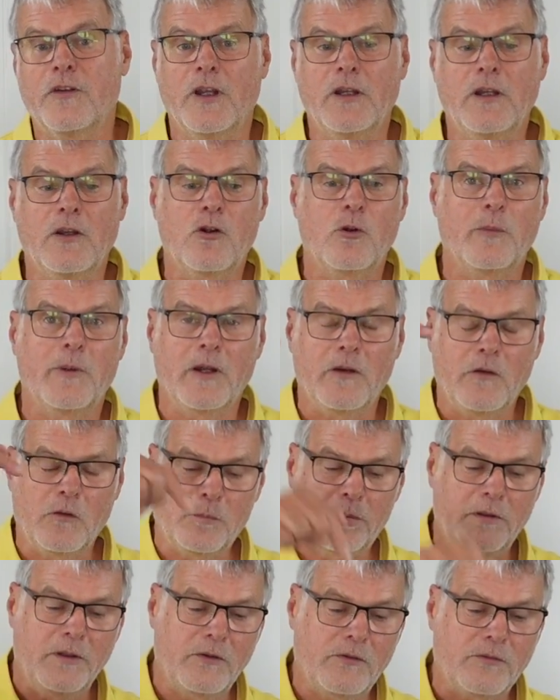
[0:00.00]
any comments,
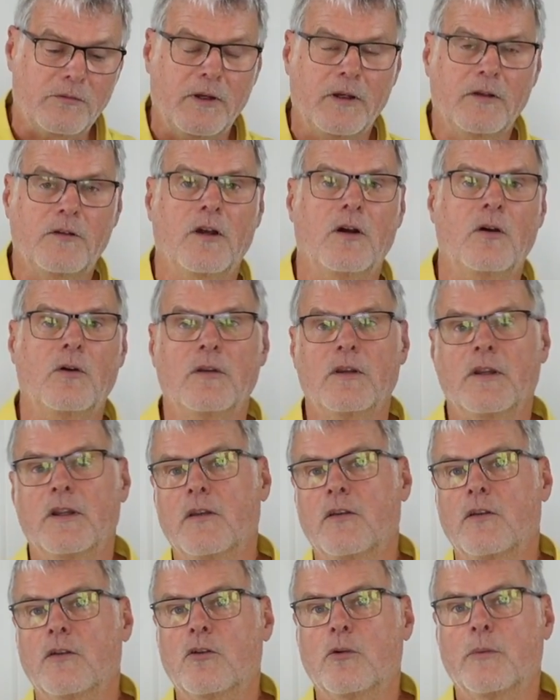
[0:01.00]
please write down
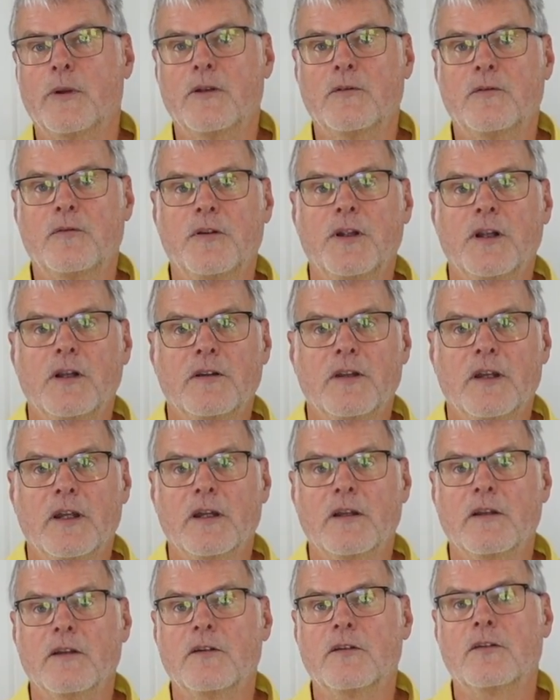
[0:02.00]
in the comment field
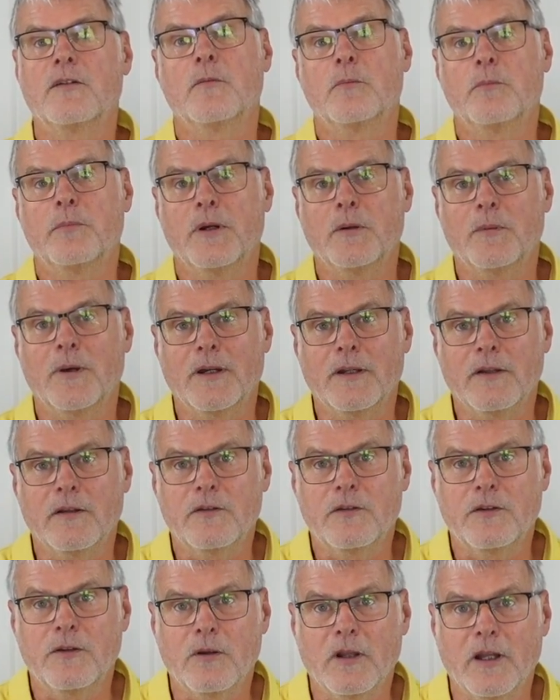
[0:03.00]
and bye bye. See you